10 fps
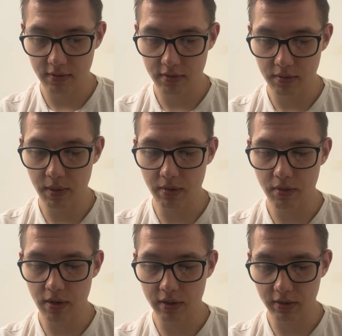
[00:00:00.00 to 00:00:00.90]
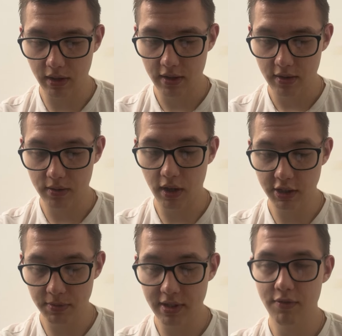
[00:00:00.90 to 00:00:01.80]
Hold on. So
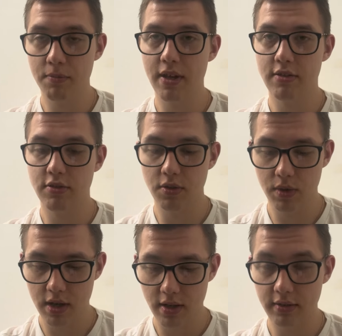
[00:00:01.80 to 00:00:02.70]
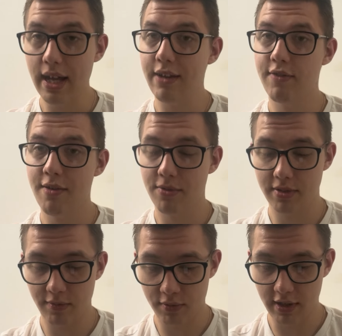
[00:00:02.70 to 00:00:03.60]
100% for PS2,
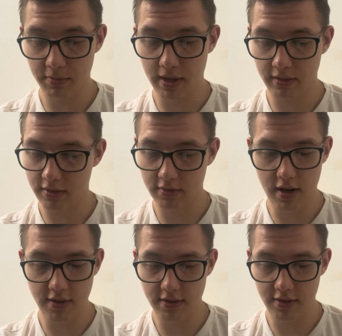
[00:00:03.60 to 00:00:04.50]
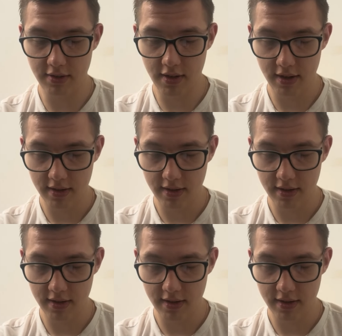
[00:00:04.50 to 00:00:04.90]
95% for Xbox. Sorry.